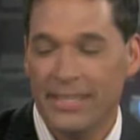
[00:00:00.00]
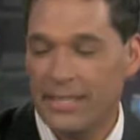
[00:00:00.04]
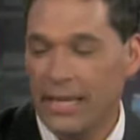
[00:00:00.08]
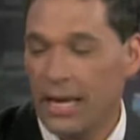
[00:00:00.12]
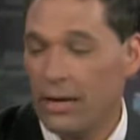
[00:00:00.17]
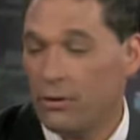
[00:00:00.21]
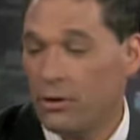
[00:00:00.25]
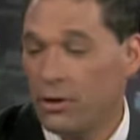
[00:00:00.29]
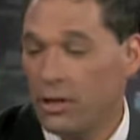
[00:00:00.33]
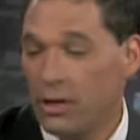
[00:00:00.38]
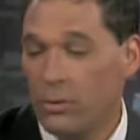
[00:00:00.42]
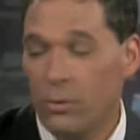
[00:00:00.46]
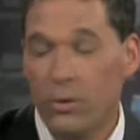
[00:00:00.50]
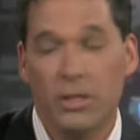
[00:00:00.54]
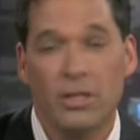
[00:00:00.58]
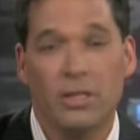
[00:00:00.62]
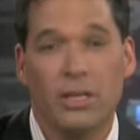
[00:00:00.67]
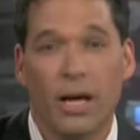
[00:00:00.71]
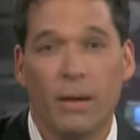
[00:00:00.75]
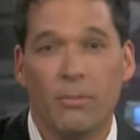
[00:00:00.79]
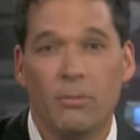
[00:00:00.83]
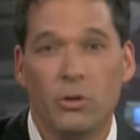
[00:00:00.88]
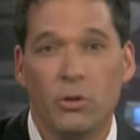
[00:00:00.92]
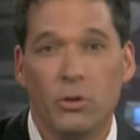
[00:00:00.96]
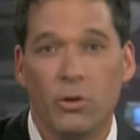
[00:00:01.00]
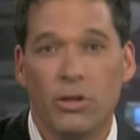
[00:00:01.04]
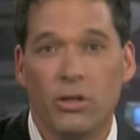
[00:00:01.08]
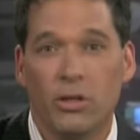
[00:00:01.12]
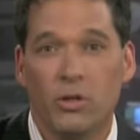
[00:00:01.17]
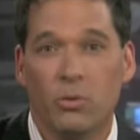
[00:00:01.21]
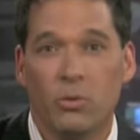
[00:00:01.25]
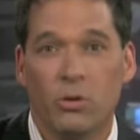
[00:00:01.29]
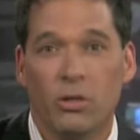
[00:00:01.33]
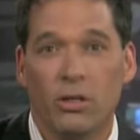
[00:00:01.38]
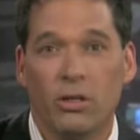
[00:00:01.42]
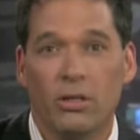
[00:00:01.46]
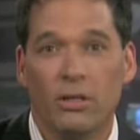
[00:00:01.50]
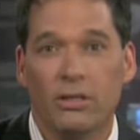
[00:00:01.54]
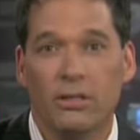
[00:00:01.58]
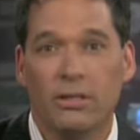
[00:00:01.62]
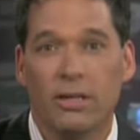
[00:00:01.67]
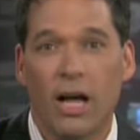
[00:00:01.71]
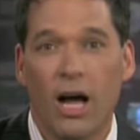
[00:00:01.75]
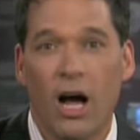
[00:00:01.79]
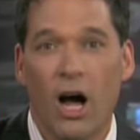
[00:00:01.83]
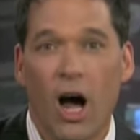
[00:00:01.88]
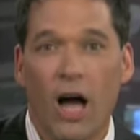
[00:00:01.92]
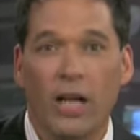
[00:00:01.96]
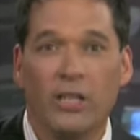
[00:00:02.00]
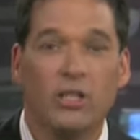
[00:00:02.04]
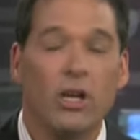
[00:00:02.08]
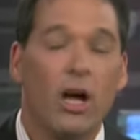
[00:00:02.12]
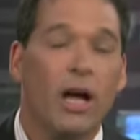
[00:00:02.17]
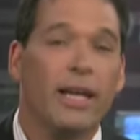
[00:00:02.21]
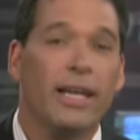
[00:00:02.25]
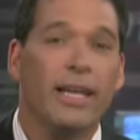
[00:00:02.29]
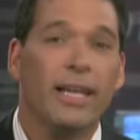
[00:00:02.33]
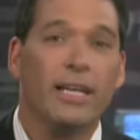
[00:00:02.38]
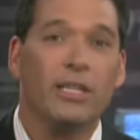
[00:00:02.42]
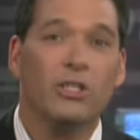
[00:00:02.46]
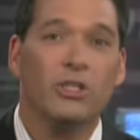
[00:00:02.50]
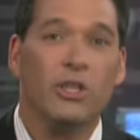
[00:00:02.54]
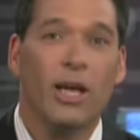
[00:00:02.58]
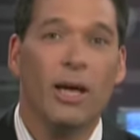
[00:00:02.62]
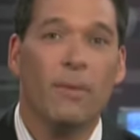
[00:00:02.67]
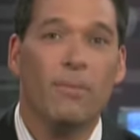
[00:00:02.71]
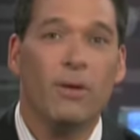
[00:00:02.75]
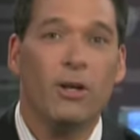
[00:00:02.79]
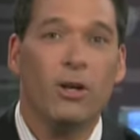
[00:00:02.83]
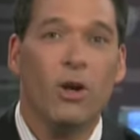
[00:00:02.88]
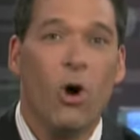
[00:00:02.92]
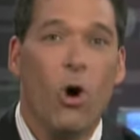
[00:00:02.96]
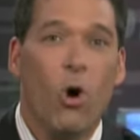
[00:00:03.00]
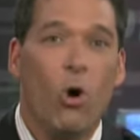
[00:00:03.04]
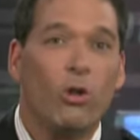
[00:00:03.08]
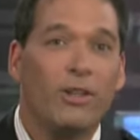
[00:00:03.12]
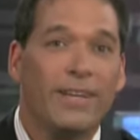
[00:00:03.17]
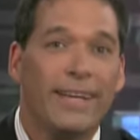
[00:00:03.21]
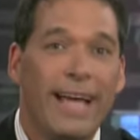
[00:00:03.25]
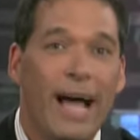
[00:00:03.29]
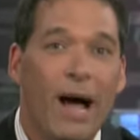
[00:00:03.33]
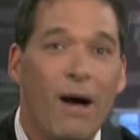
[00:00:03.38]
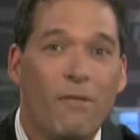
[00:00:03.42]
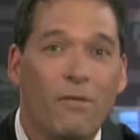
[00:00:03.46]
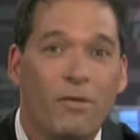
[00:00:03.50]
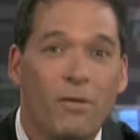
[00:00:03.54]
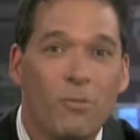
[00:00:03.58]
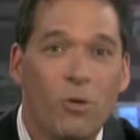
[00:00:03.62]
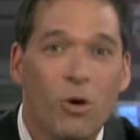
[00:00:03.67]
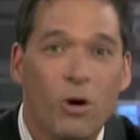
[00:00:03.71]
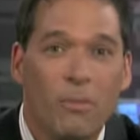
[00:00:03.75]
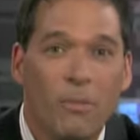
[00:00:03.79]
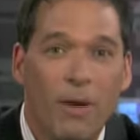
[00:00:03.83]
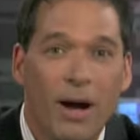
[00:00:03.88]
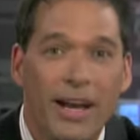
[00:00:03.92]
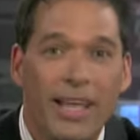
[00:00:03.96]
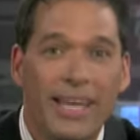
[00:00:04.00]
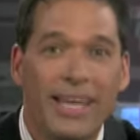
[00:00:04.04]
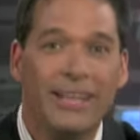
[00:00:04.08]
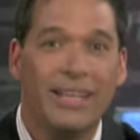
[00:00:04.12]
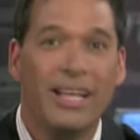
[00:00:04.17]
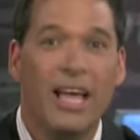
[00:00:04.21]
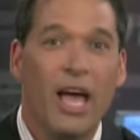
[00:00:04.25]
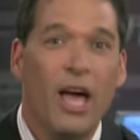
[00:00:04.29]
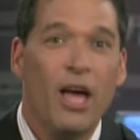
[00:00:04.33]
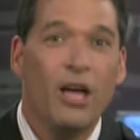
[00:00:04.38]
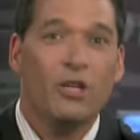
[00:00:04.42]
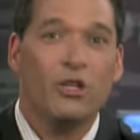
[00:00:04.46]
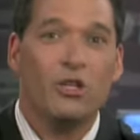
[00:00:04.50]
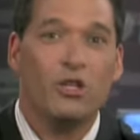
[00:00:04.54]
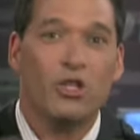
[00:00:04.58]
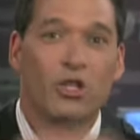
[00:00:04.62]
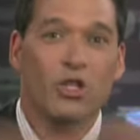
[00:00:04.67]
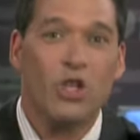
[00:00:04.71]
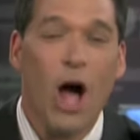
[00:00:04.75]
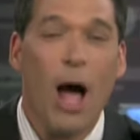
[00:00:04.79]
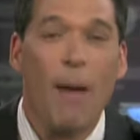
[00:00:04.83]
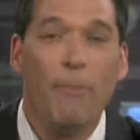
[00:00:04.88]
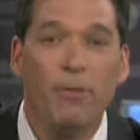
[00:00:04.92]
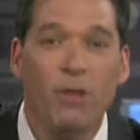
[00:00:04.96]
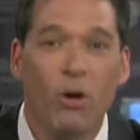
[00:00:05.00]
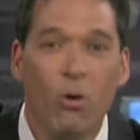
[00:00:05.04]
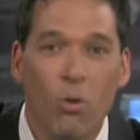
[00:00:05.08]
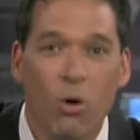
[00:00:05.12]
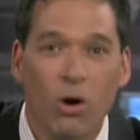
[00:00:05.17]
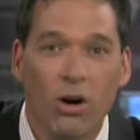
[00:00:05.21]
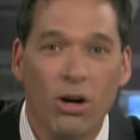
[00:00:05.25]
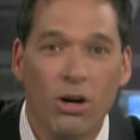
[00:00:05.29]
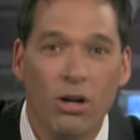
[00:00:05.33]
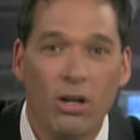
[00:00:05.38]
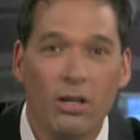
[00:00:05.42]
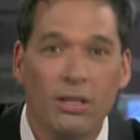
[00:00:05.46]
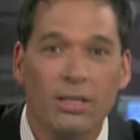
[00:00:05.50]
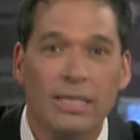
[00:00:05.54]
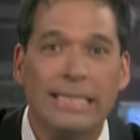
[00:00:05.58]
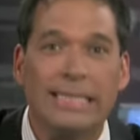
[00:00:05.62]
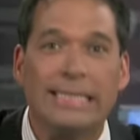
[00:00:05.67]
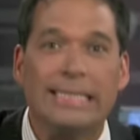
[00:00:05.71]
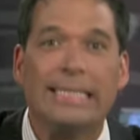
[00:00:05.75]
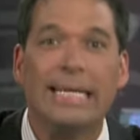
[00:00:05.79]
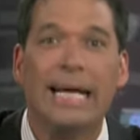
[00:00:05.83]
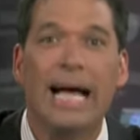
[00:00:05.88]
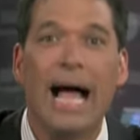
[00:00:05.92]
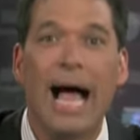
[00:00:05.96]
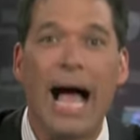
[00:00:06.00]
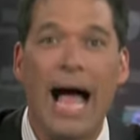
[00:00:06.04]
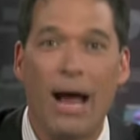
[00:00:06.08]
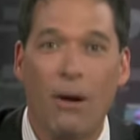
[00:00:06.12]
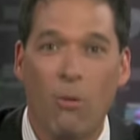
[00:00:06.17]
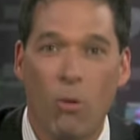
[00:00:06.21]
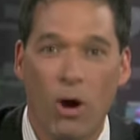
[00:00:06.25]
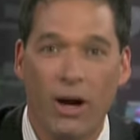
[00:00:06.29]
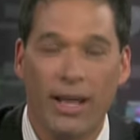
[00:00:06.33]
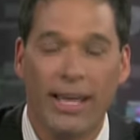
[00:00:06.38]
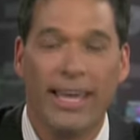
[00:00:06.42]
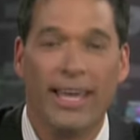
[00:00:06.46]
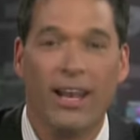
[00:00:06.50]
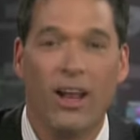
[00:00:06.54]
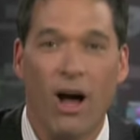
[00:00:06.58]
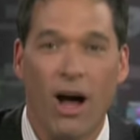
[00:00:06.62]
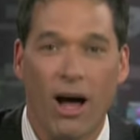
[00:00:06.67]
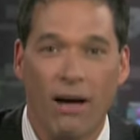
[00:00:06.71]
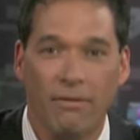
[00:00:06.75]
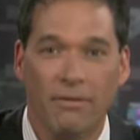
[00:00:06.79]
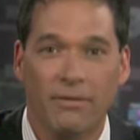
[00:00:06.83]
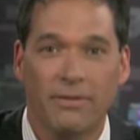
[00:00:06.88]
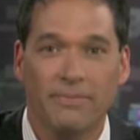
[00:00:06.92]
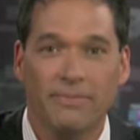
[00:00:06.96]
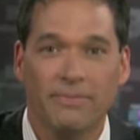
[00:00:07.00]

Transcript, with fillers: Is that really what it's come to in this world? A hot dog eating champion holding out for more money? Stop the world! I want to get off.